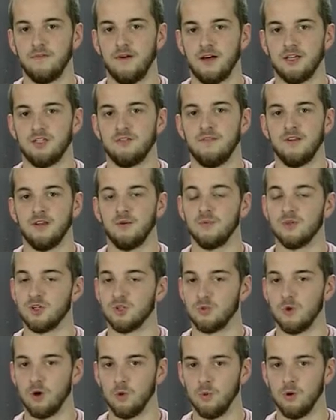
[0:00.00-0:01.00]
phosphate, which is
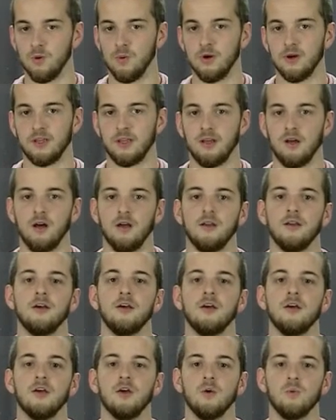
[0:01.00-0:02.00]
what we're working on,
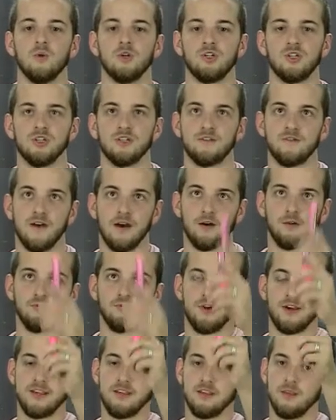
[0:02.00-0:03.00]
which is found
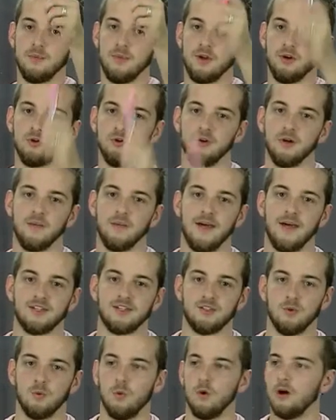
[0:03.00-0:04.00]
right in the middle, and that's
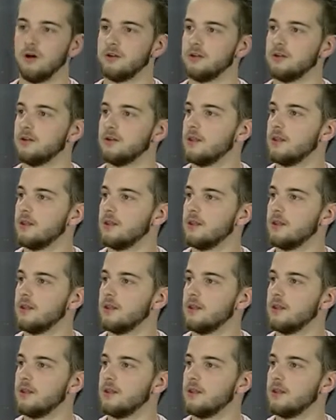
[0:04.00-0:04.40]
the water,